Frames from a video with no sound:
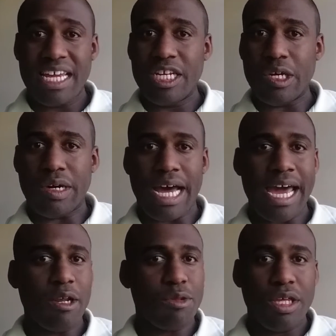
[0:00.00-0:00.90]

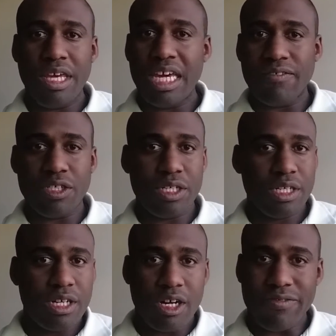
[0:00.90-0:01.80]
I don't think he ever took
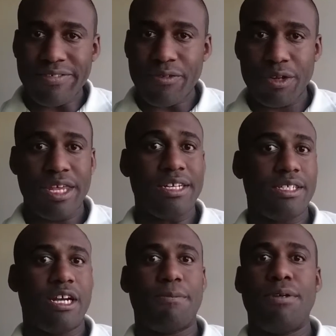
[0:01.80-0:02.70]
the car over
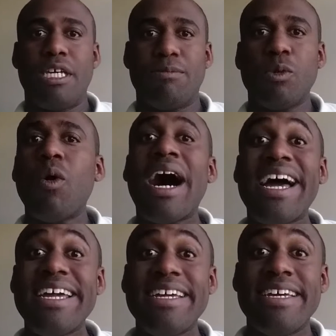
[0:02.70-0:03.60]
4,000 RPMs.
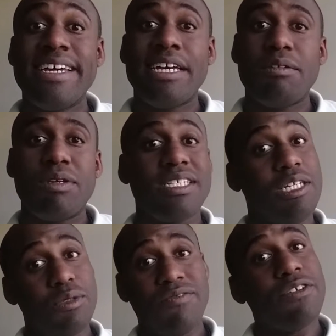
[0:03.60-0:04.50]
Why? Because
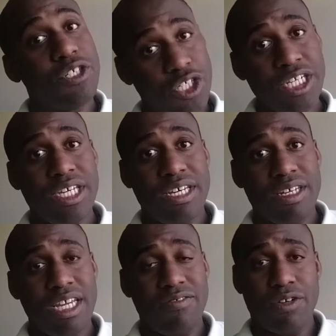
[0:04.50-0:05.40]
he was in Virginia.
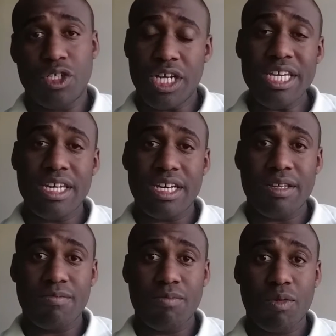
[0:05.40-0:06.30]
In
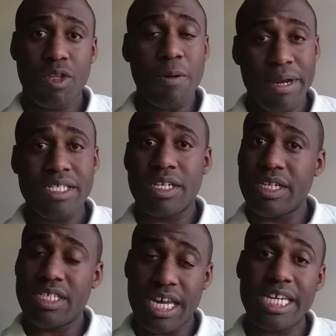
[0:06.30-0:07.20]
Virginia, they'll
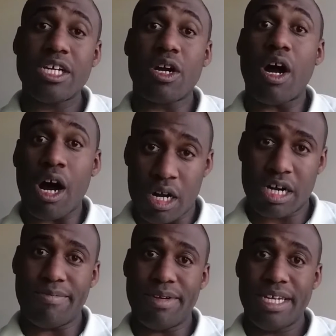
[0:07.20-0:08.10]
basically take your
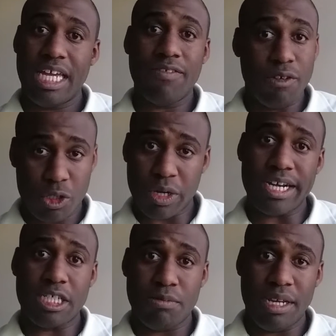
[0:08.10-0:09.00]
arm if you try
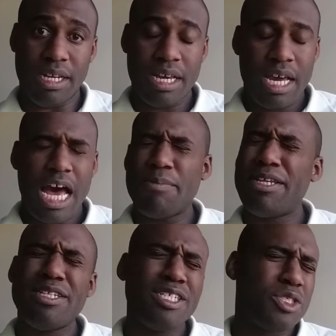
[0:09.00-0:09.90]
to speed. I
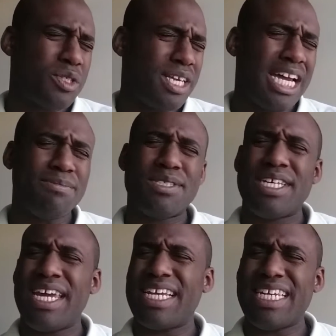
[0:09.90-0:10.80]
mean, literally, I'm
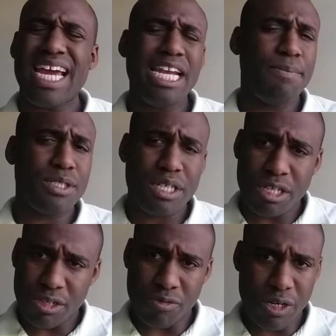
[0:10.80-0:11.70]
saying 90%
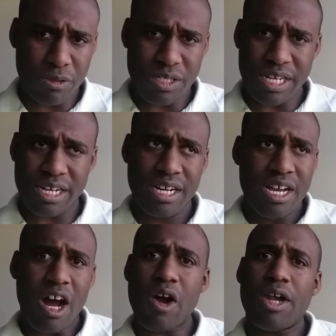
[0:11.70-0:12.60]
of the roads there
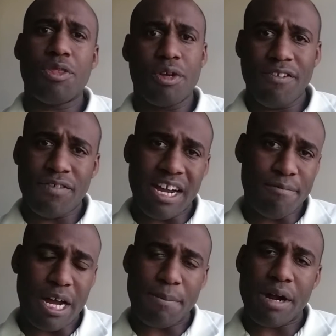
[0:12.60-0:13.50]
are a
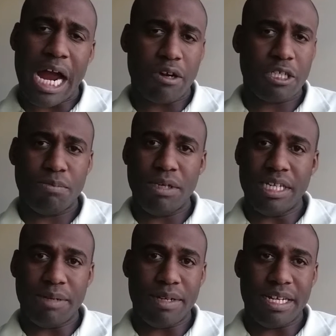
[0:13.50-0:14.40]
35 mile per hour speed
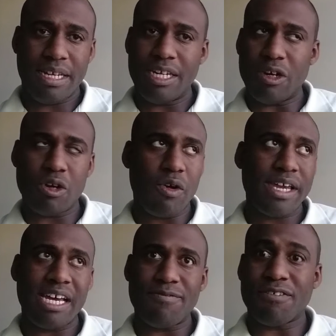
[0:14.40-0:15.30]
limit.
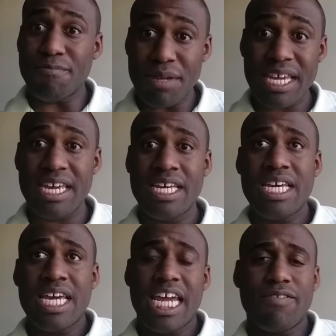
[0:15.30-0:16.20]
Growing up for me
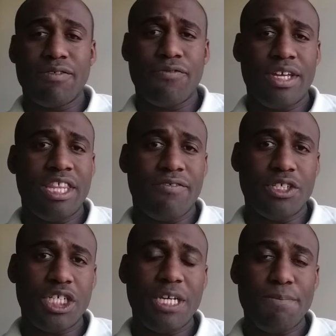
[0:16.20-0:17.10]
and in the
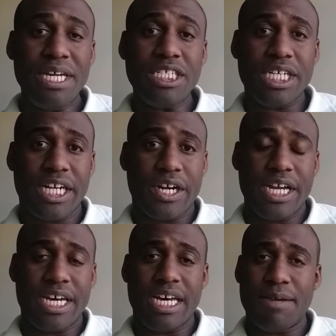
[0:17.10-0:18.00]
Virginia Beach
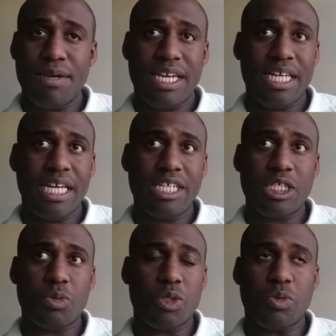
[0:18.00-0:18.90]
area, I mean, it
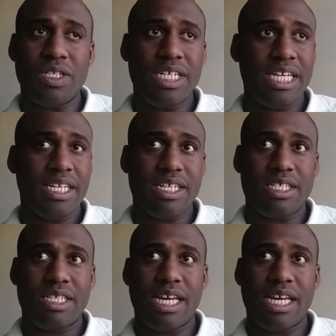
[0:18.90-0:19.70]
just was ridiculous.